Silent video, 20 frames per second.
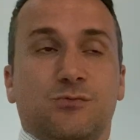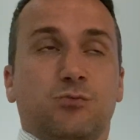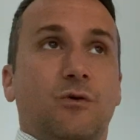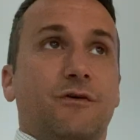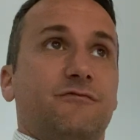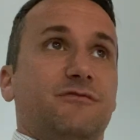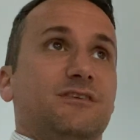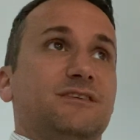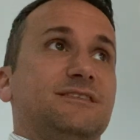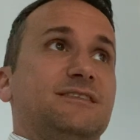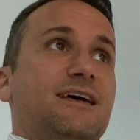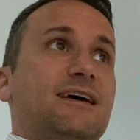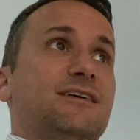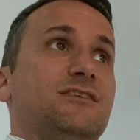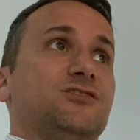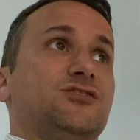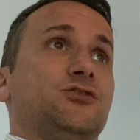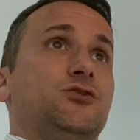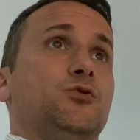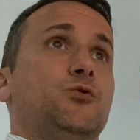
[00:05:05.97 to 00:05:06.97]
whether it's down
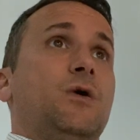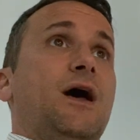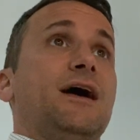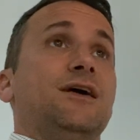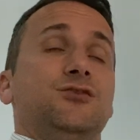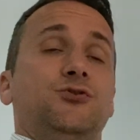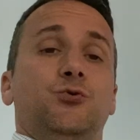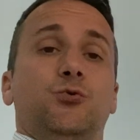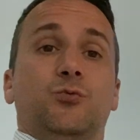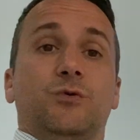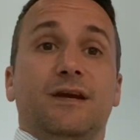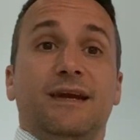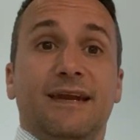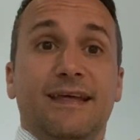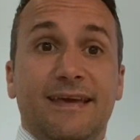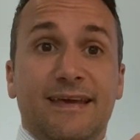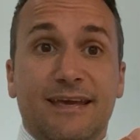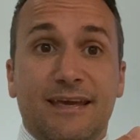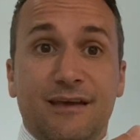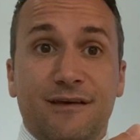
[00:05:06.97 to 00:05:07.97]
to annual
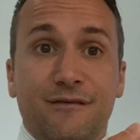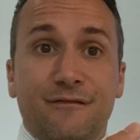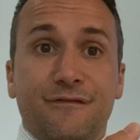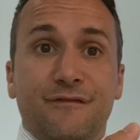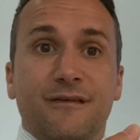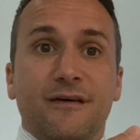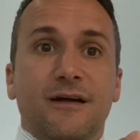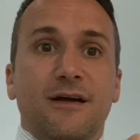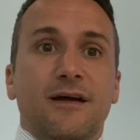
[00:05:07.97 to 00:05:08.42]
leave,